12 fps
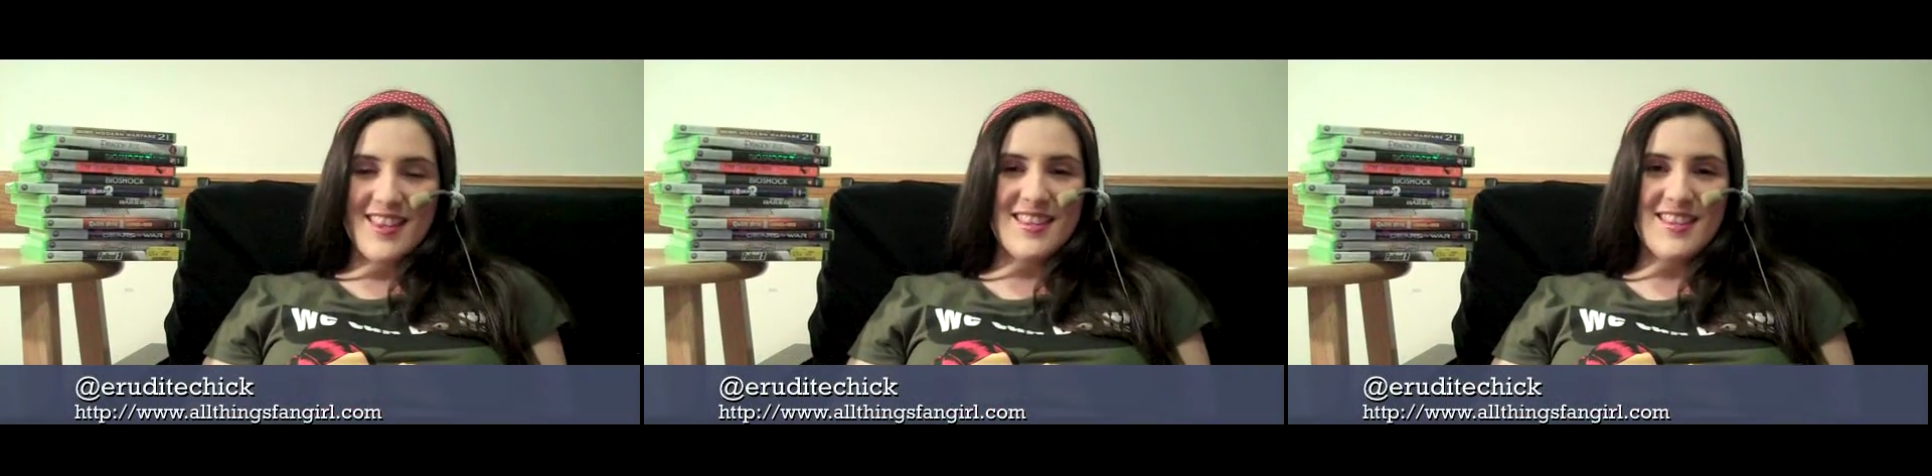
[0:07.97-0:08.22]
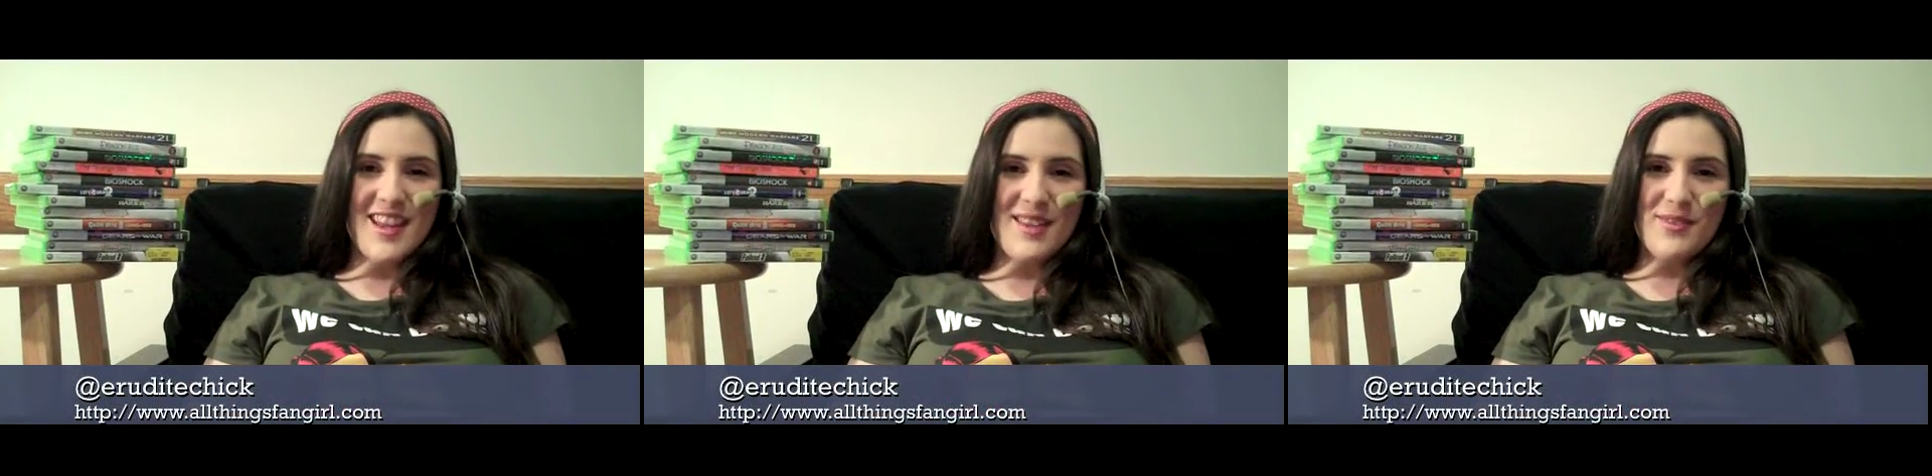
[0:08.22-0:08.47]

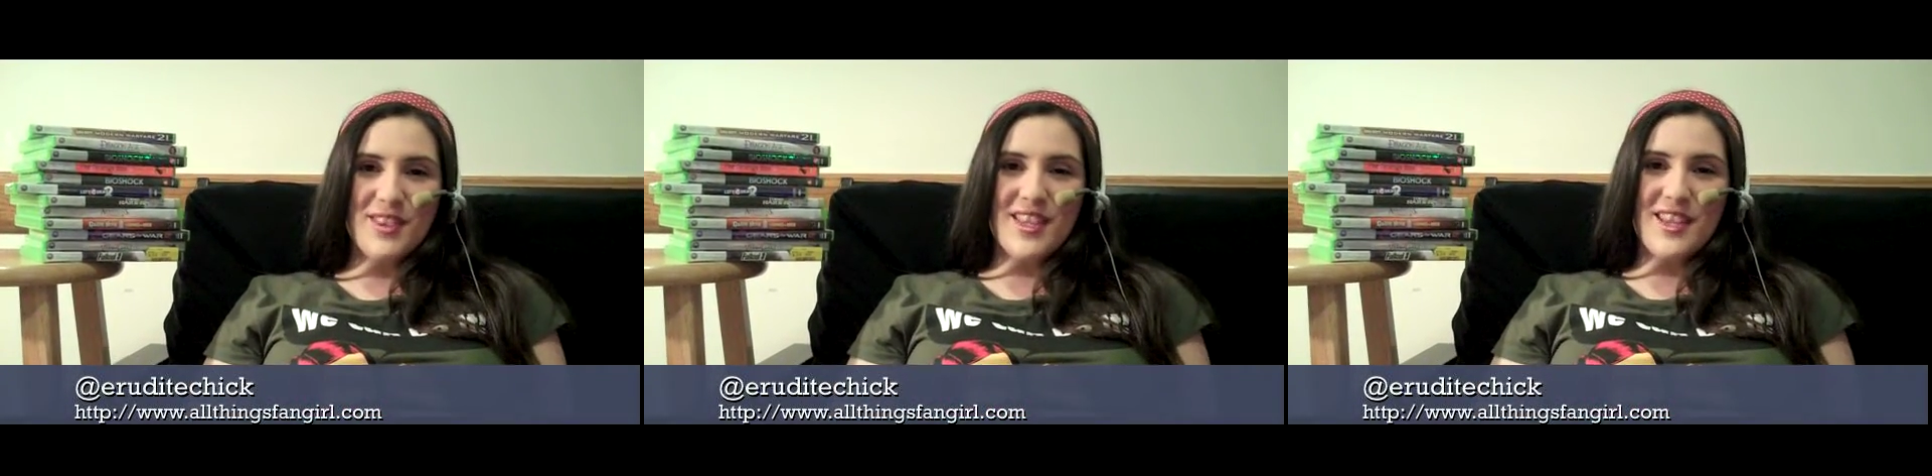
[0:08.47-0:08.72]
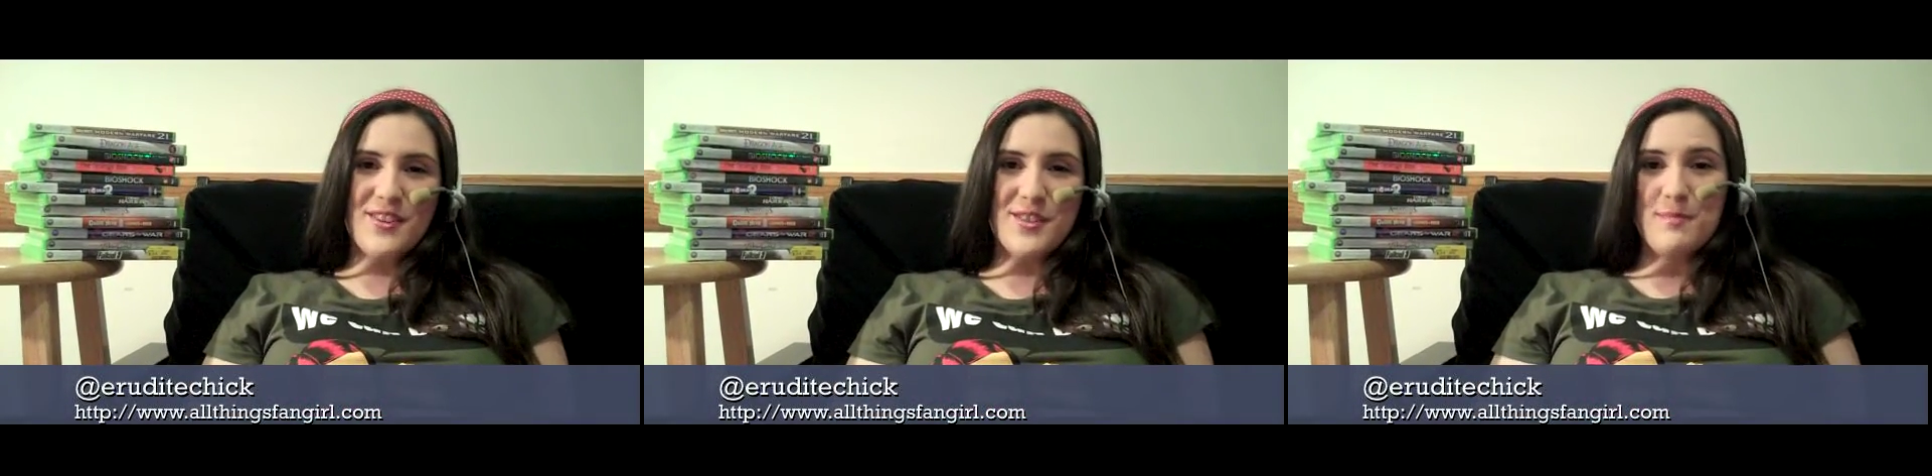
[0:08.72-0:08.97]
this time with the
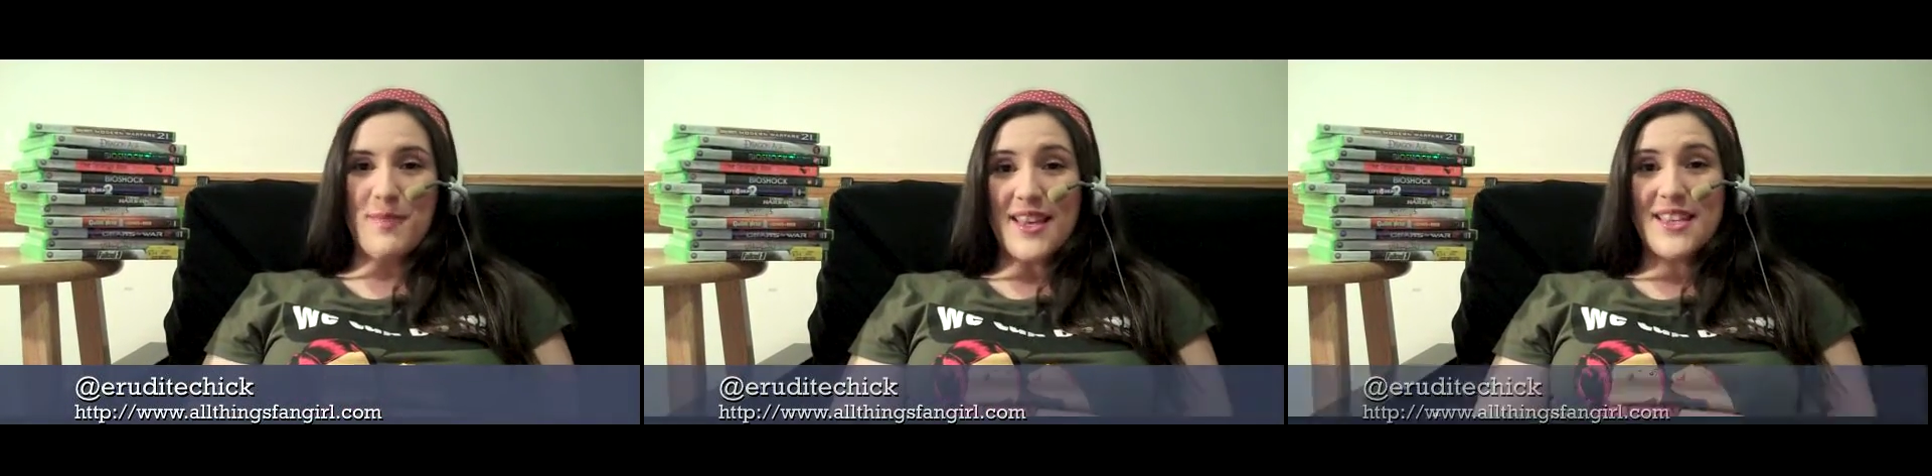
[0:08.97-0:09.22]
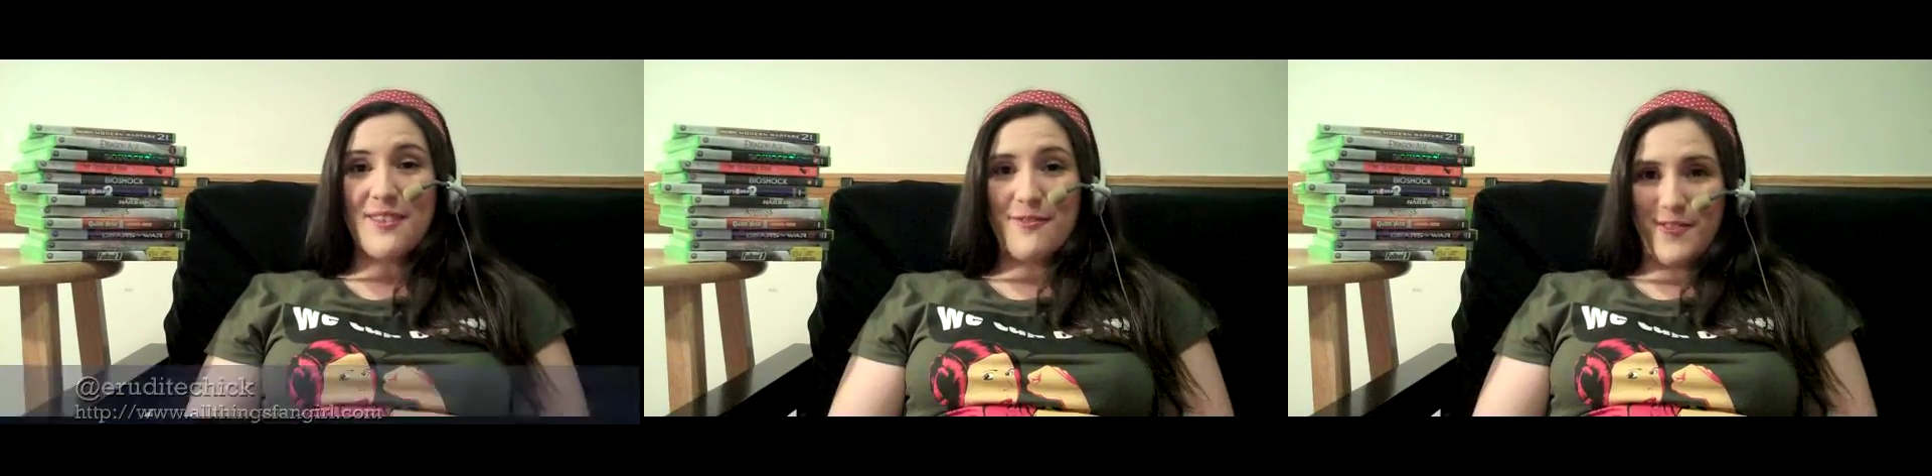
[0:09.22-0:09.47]
year's
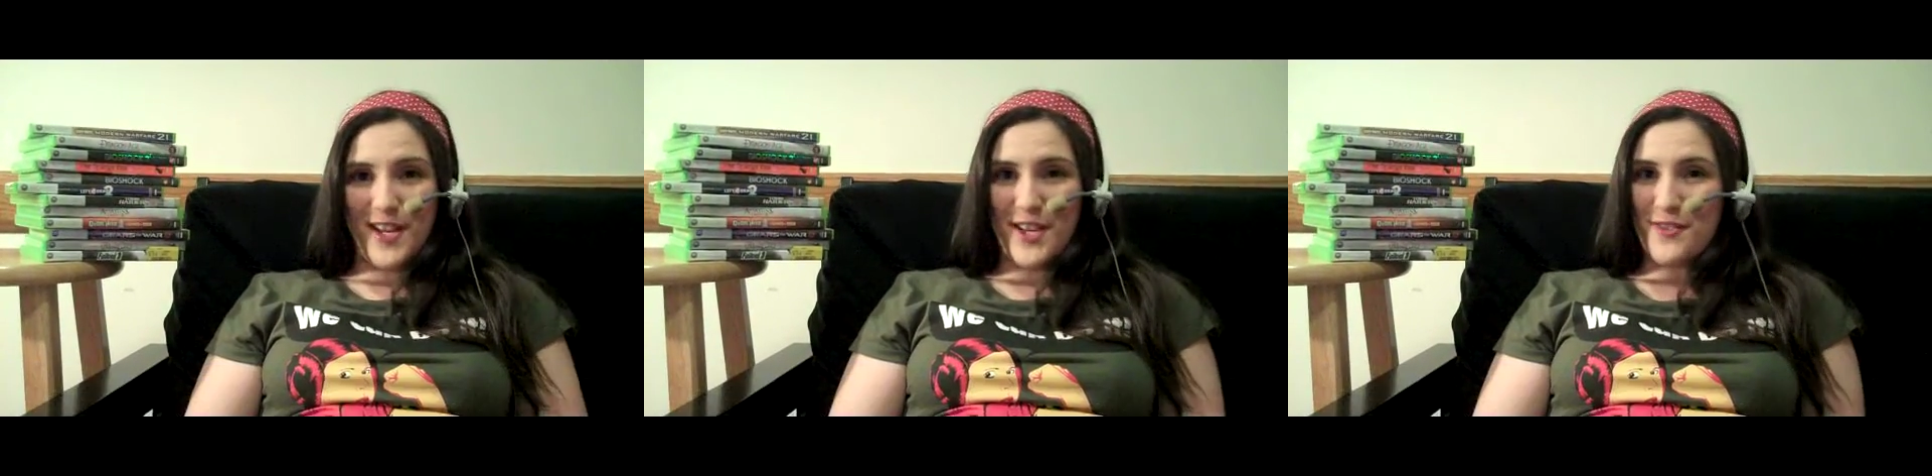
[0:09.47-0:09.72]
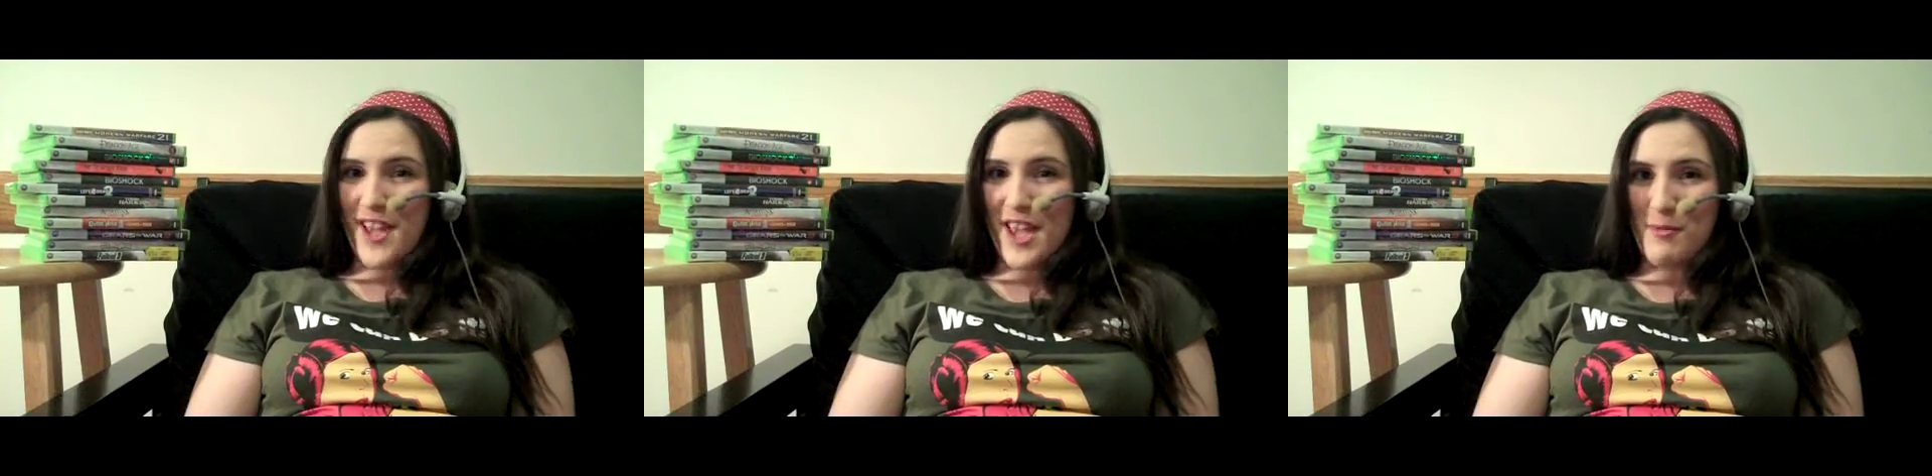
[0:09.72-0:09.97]
Best
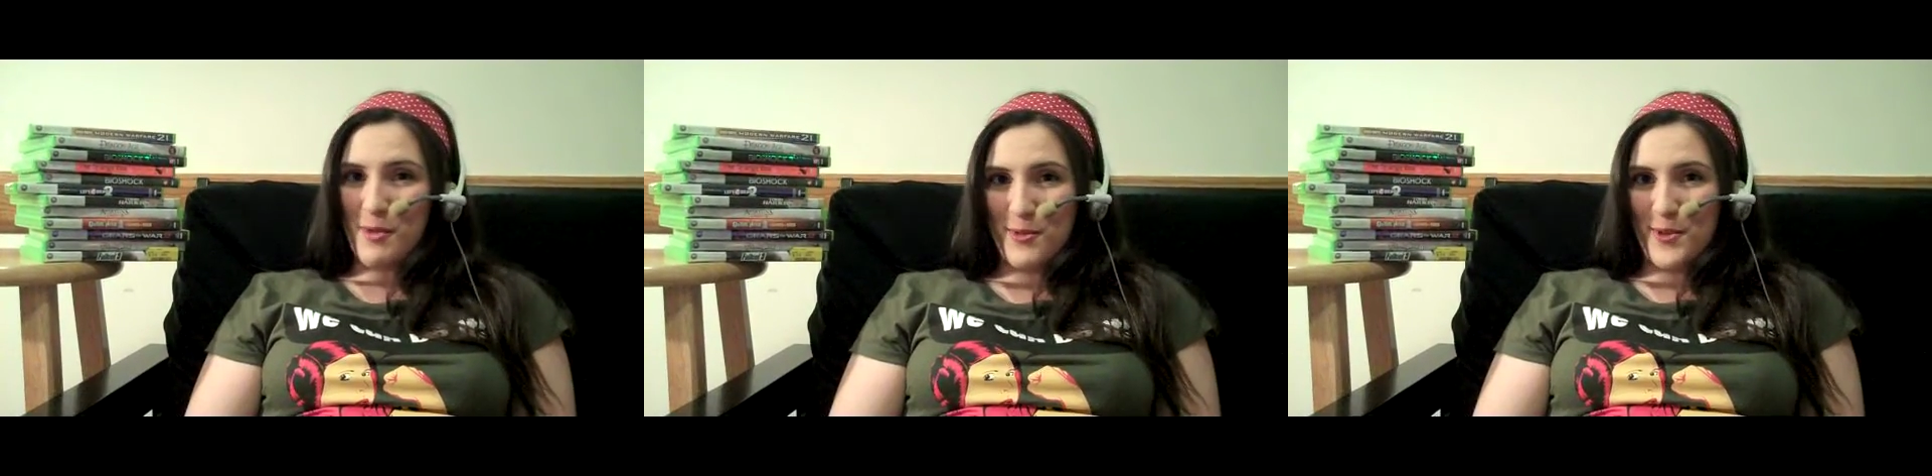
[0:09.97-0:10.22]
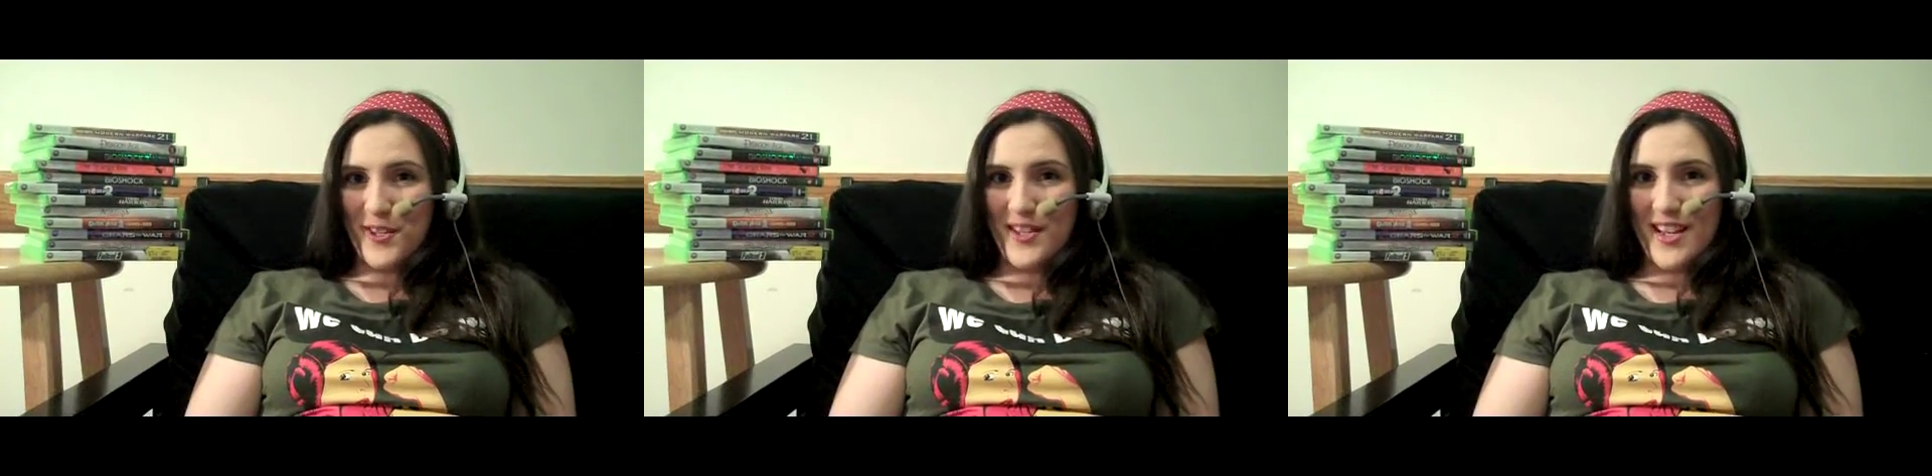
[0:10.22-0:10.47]
Video Game
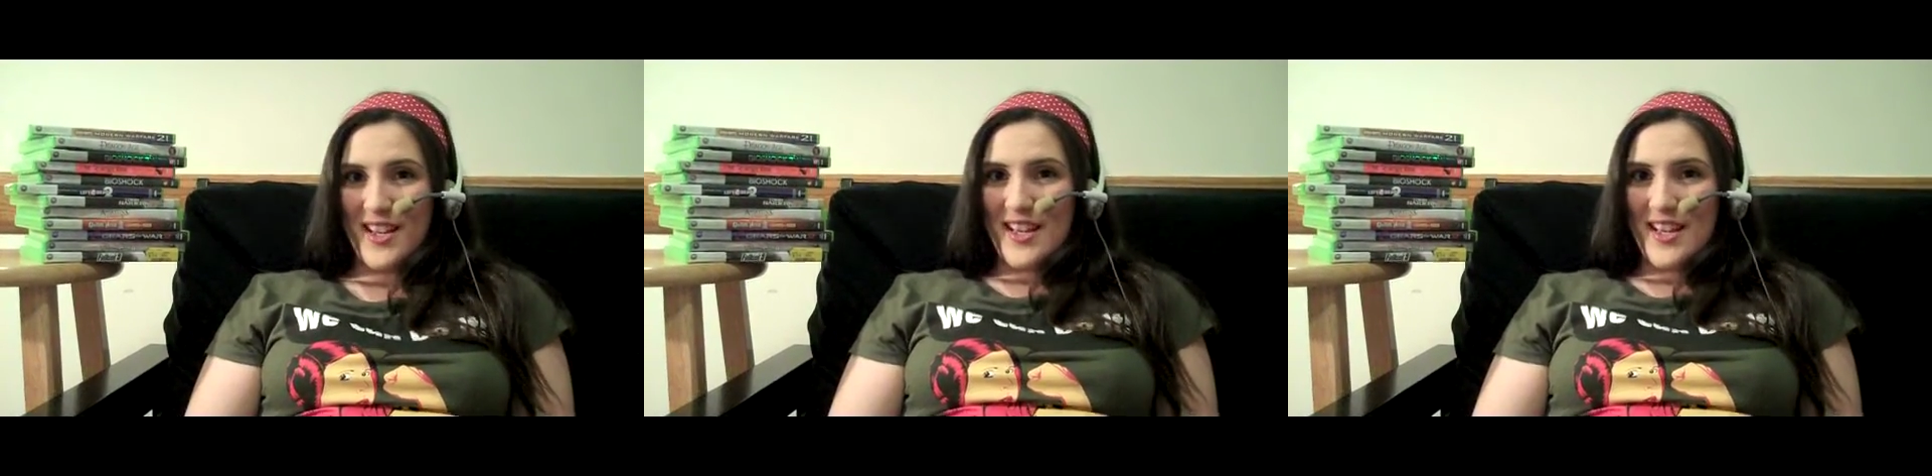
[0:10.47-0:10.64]
Award.